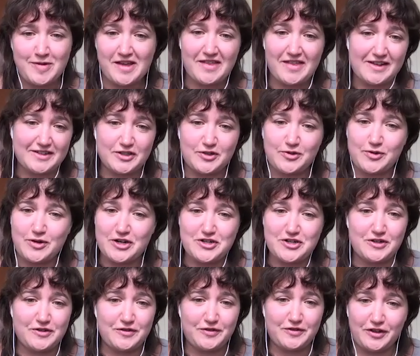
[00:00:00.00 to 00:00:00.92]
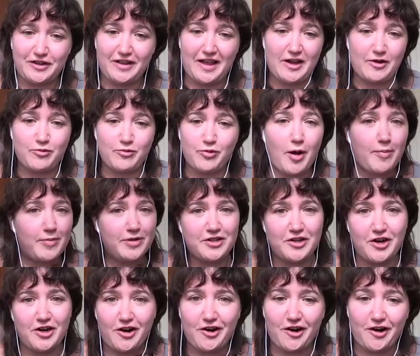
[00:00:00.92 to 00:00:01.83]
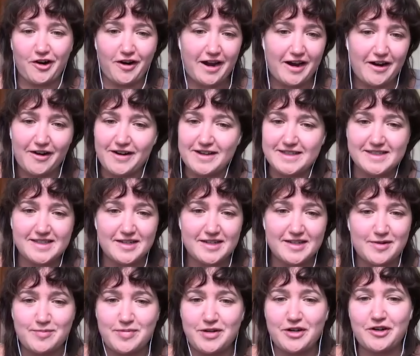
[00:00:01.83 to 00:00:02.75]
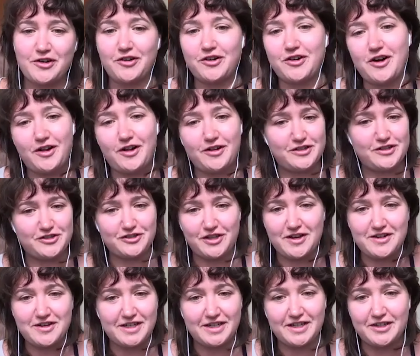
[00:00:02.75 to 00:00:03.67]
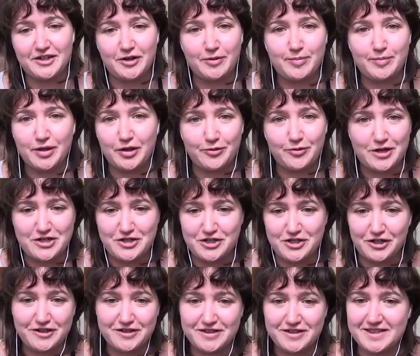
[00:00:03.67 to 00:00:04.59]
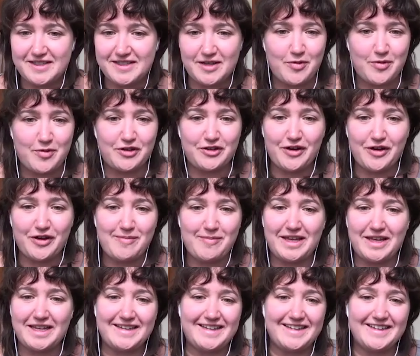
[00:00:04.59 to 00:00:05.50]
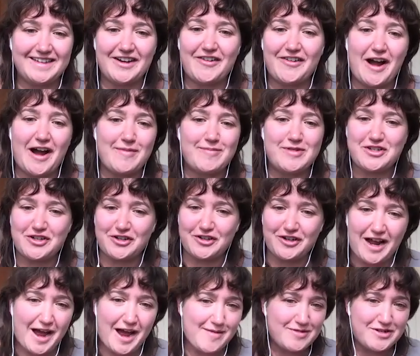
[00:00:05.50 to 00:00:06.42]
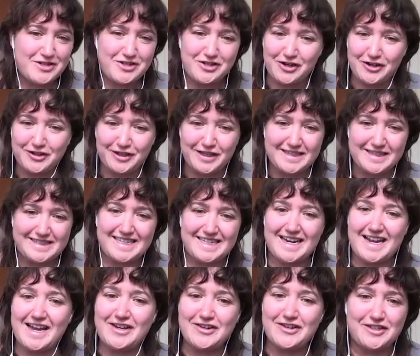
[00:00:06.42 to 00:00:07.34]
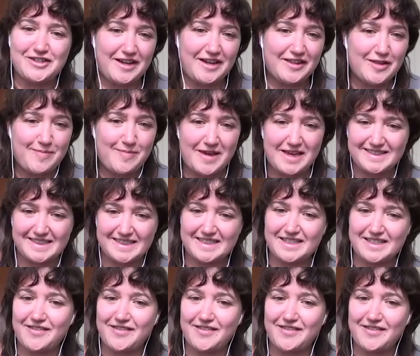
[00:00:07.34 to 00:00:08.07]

That's a question for like Robin Carhart Harris at Imperial College London or Bill Richards, someone who, I mean, you know, I'm a, I'm a journalist and I understand the basics of